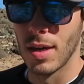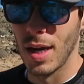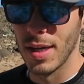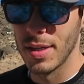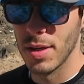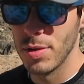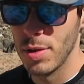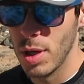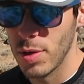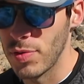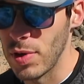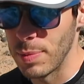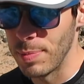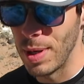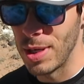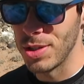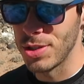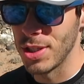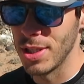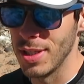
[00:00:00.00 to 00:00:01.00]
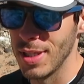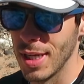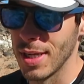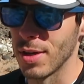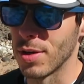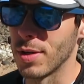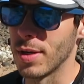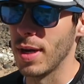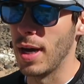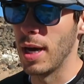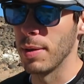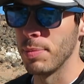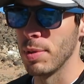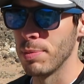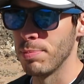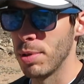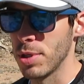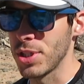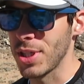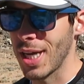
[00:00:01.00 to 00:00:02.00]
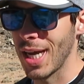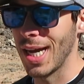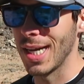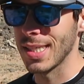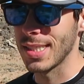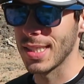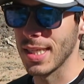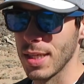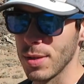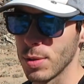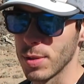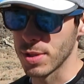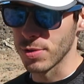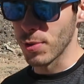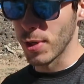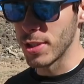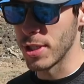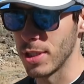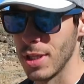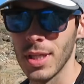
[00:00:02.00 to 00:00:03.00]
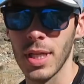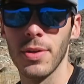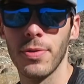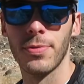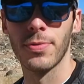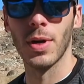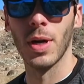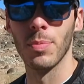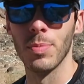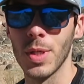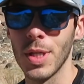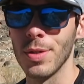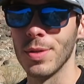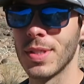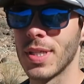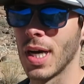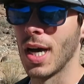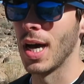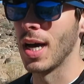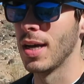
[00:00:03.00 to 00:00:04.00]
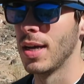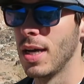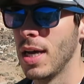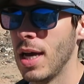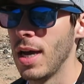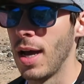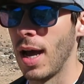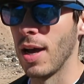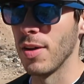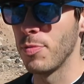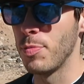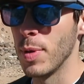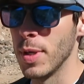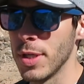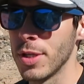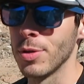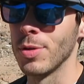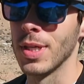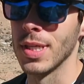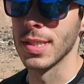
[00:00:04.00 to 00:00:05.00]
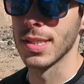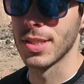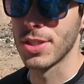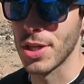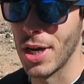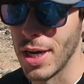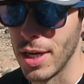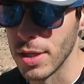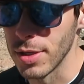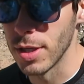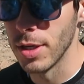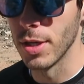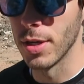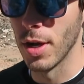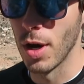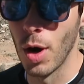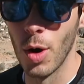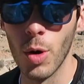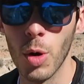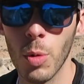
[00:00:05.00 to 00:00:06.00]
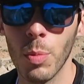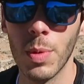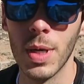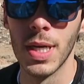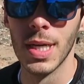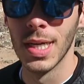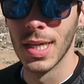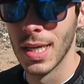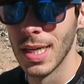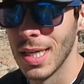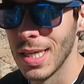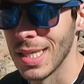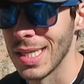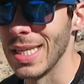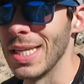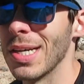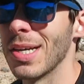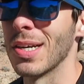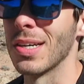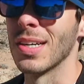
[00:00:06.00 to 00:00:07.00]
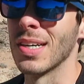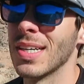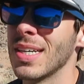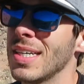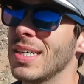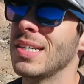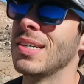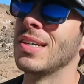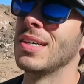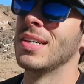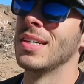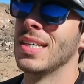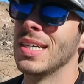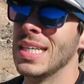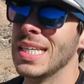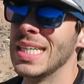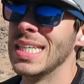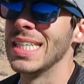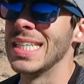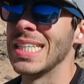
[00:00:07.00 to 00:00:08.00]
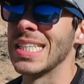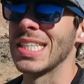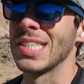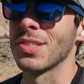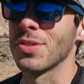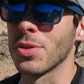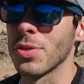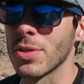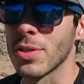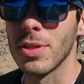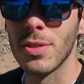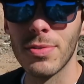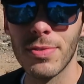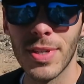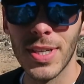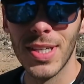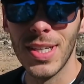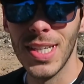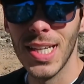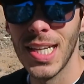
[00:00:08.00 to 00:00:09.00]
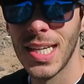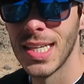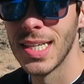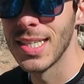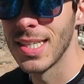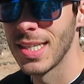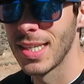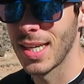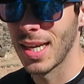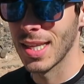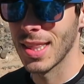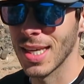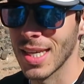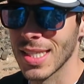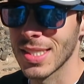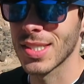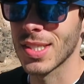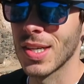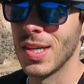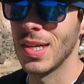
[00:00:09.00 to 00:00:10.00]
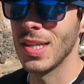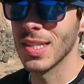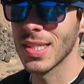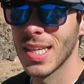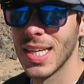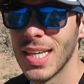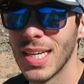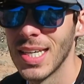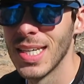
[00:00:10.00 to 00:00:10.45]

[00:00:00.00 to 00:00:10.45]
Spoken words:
I don't know if I mentioned it or not, but Butch Cassidy was originally from Utah. I've been to his childhood home near Circleville, I think it's called.